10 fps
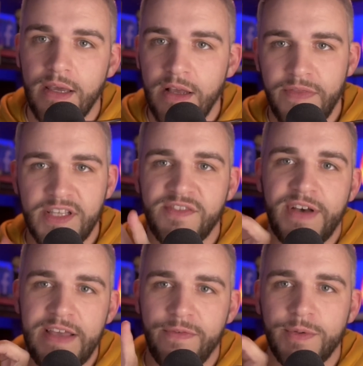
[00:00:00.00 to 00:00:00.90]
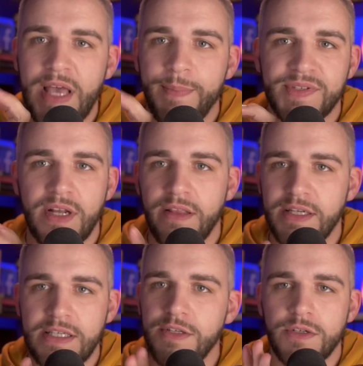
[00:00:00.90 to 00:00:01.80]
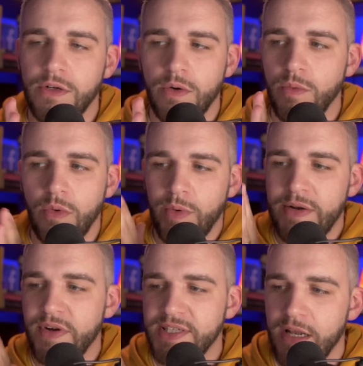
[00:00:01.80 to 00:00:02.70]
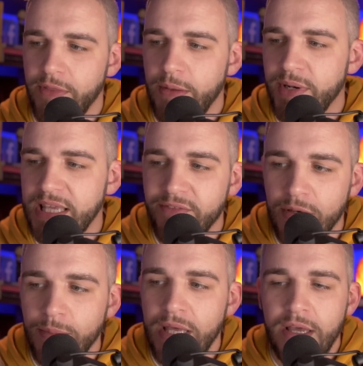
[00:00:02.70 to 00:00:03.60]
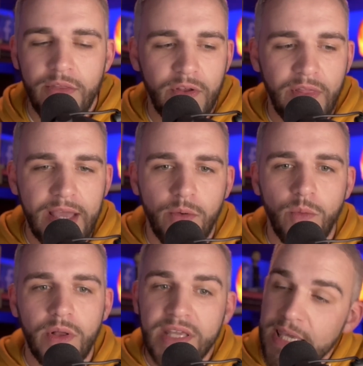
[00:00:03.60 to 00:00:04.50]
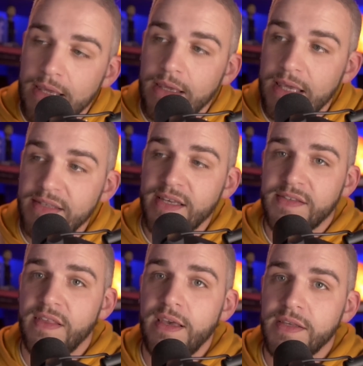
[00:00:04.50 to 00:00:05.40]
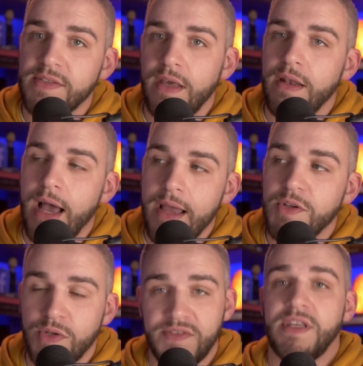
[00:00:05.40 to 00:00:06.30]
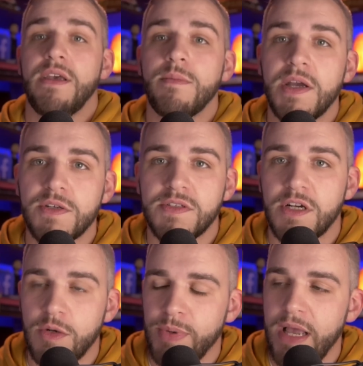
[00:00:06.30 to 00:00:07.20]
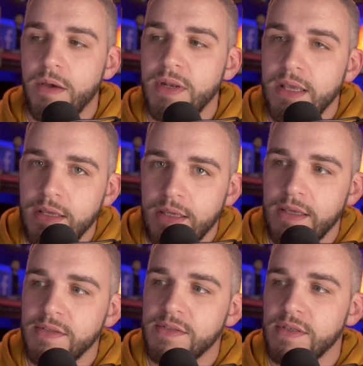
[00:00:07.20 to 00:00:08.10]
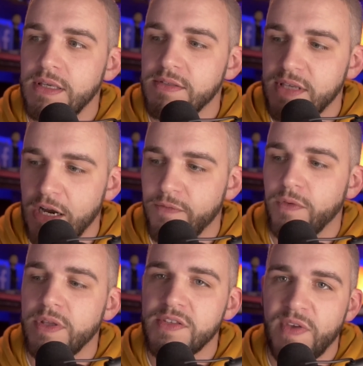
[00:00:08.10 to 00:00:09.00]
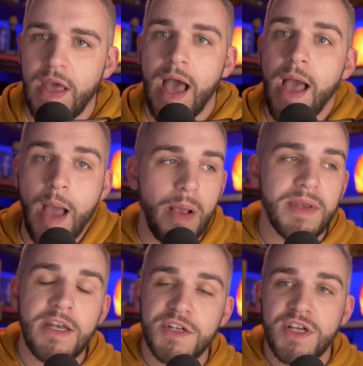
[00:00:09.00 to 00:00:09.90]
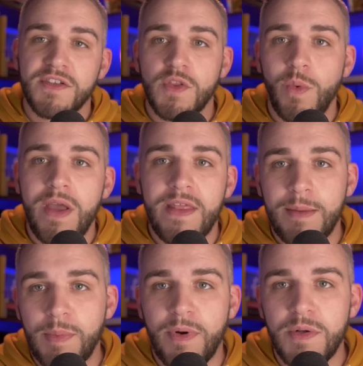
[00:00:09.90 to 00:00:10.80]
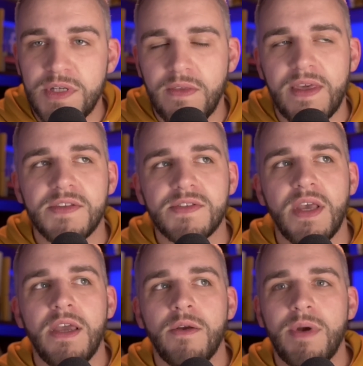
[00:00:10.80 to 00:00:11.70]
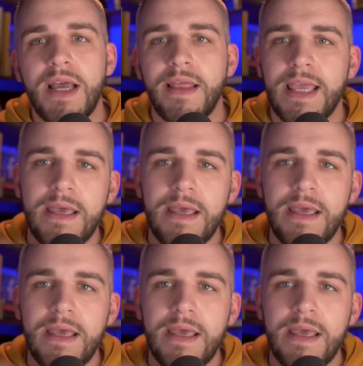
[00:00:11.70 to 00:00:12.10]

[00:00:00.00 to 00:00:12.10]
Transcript: this fivefold apostolic teacher or, or whatever title they want to give him, they're like, well, he he says this, and I trust him. I trust Dr. Brown. He's he's careful. He's fa- I, I probably need to adjust the way that I'm approaching this, right? Like him